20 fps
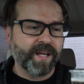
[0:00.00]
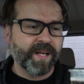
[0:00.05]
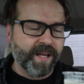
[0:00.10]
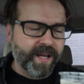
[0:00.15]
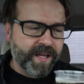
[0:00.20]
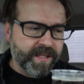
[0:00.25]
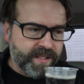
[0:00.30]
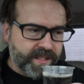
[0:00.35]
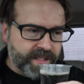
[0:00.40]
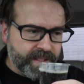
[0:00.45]
I
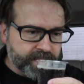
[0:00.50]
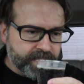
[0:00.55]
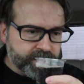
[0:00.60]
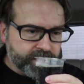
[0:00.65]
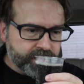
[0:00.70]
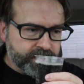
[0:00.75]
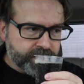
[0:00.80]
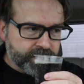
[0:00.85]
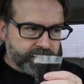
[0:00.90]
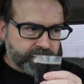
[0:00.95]
guess.
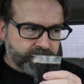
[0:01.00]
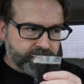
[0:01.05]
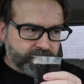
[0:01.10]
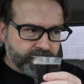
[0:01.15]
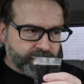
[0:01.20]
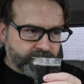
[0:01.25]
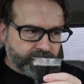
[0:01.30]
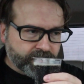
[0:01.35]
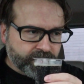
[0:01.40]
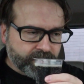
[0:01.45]

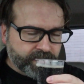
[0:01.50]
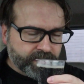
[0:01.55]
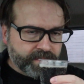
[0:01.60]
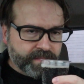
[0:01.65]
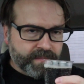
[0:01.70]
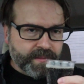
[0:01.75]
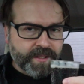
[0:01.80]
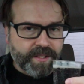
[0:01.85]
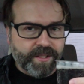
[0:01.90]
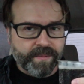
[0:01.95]

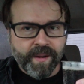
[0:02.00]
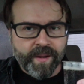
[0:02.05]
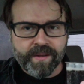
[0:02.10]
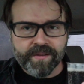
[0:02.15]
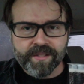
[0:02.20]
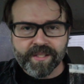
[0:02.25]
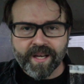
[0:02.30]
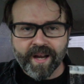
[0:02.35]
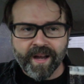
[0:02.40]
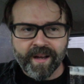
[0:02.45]
It
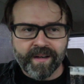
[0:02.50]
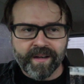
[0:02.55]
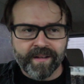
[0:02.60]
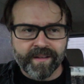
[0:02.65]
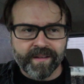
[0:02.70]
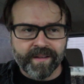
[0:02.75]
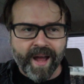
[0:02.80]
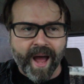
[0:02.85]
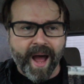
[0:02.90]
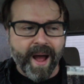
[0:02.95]
smells kind
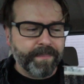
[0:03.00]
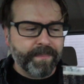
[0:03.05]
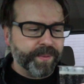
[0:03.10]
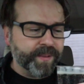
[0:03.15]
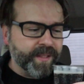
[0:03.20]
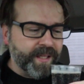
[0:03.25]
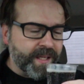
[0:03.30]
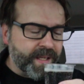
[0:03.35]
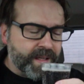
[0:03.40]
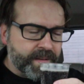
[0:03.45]
of
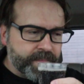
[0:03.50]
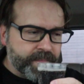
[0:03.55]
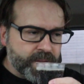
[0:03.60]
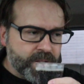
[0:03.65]
apple-y.